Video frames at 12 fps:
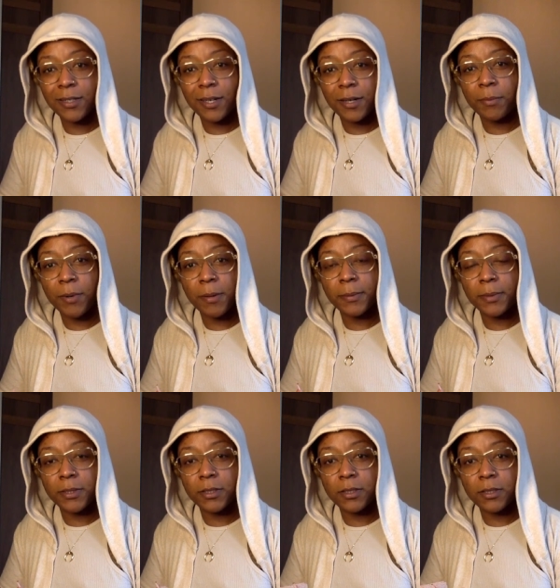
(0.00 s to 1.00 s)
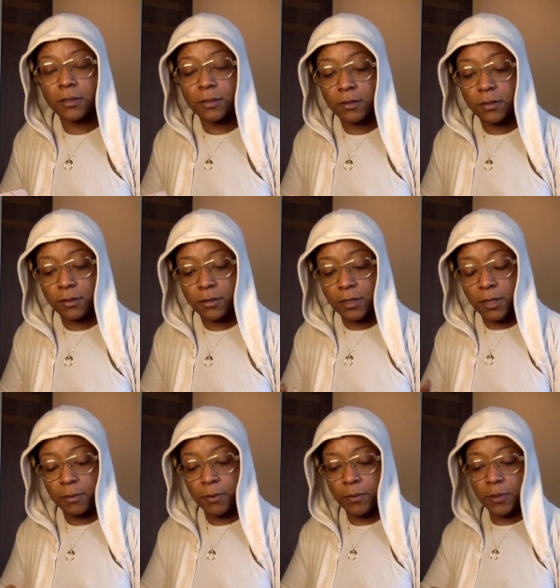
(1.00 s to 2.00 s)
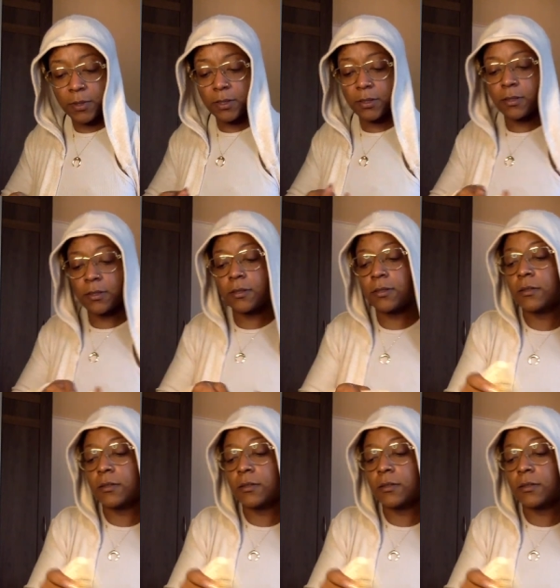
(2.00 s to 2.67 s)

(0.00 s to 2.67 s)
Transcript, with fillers: I probably should stop doing this.